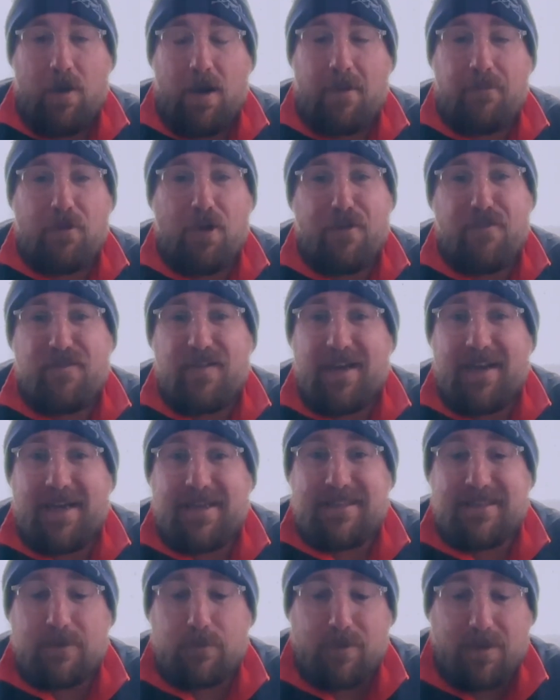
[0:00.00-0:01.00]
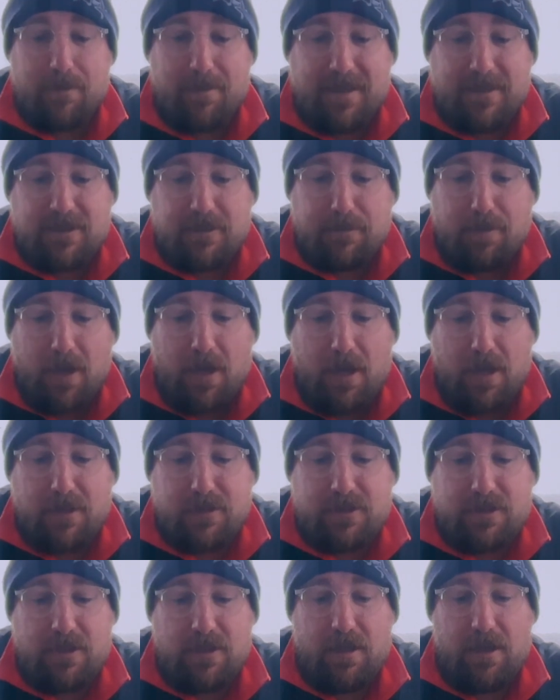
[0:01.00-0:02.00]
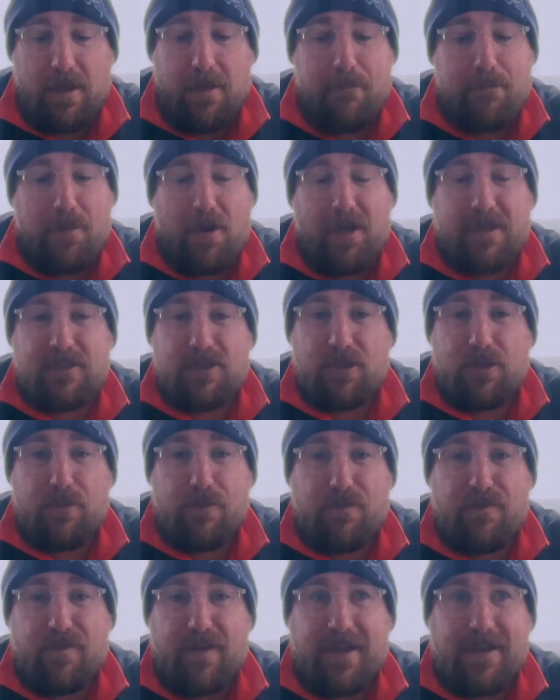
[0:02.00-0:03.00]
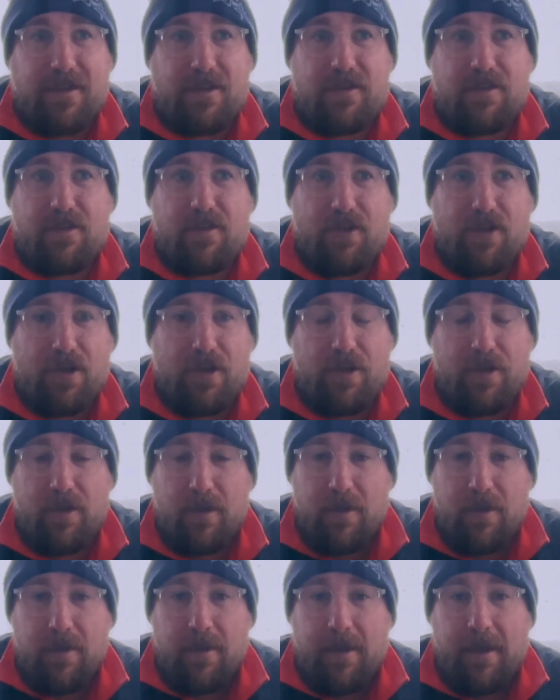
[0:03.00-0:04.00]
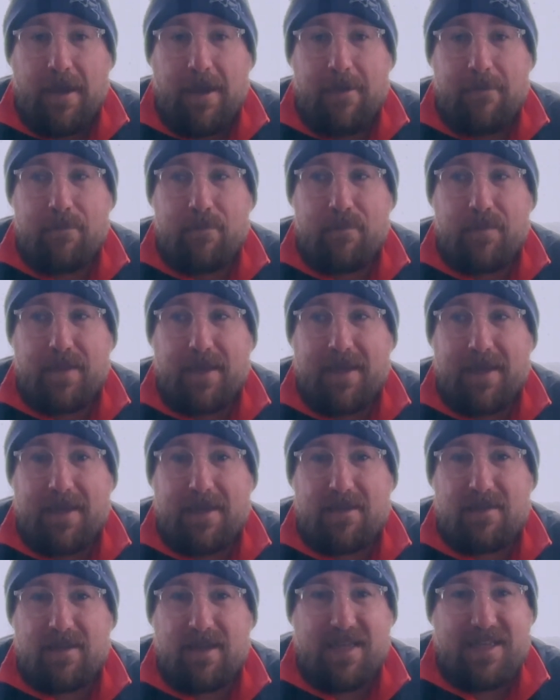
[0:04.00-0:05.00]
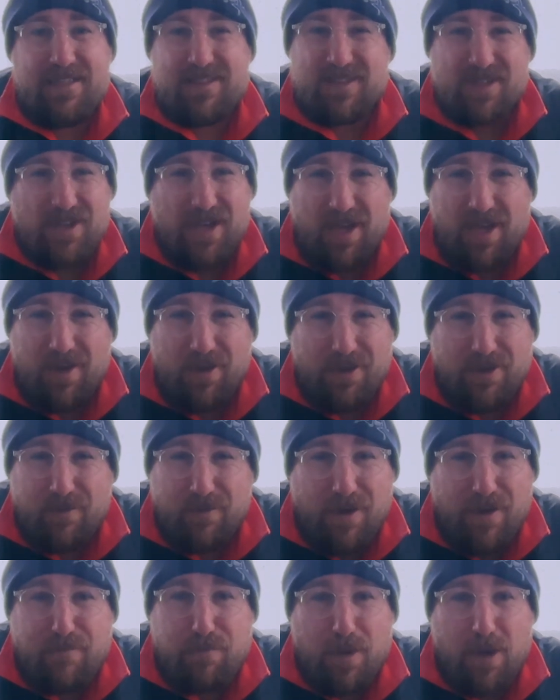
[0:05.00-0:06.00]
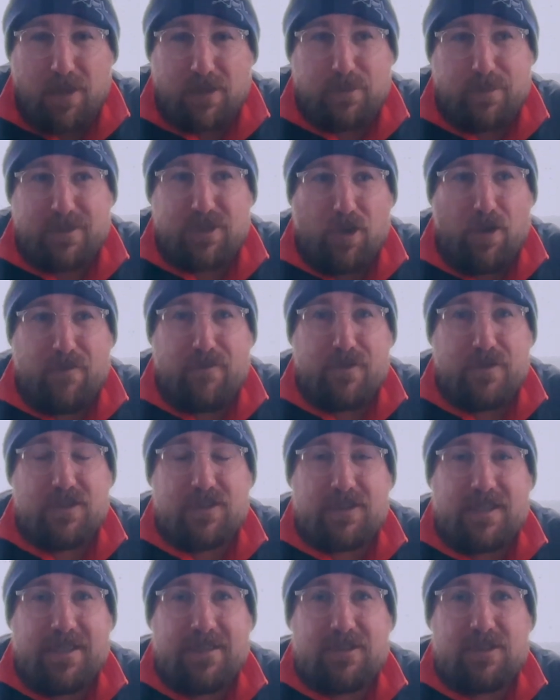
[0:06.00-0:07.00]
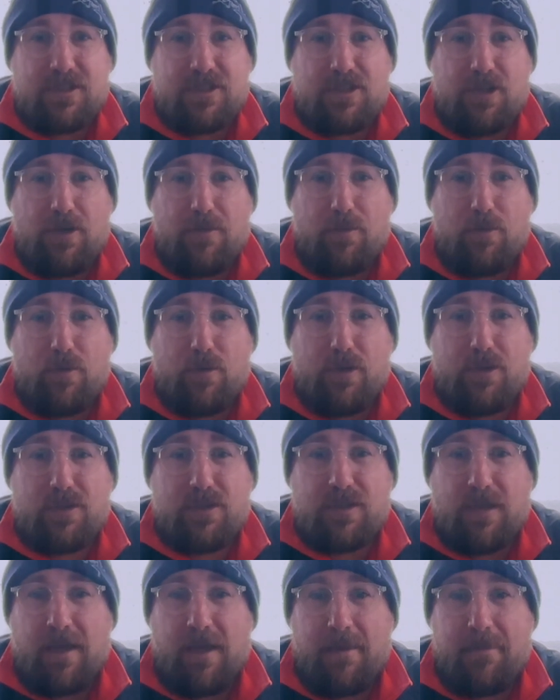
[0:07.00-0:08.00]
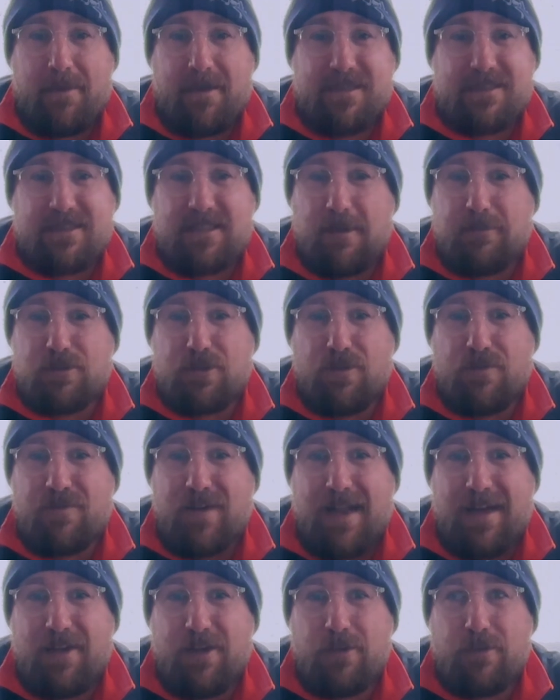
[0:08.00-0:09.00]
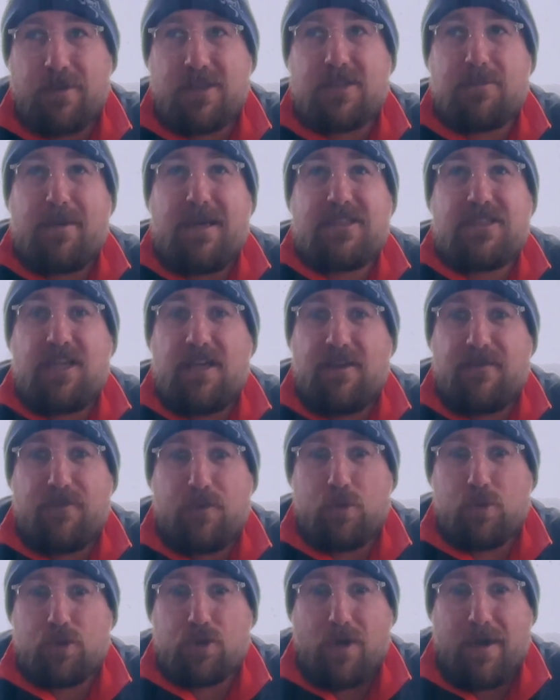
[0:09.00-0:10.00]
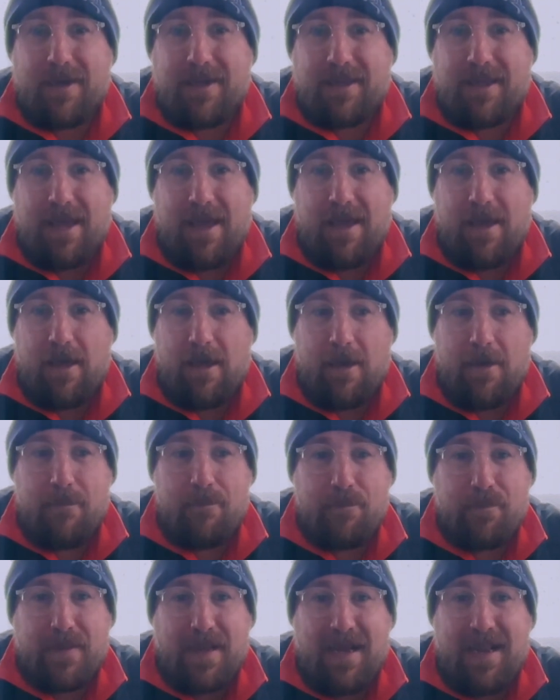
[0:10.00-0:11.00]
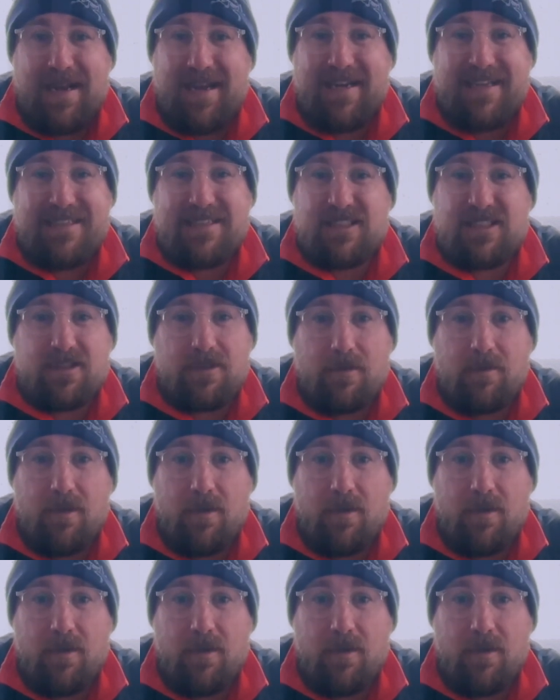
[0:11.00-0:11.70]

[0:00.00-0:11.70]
I'm not affiliated with the Magic Pass, but I do think that it is a lift pass which offers skiers and snowboarders exceptional value, especially if you're trying to get at least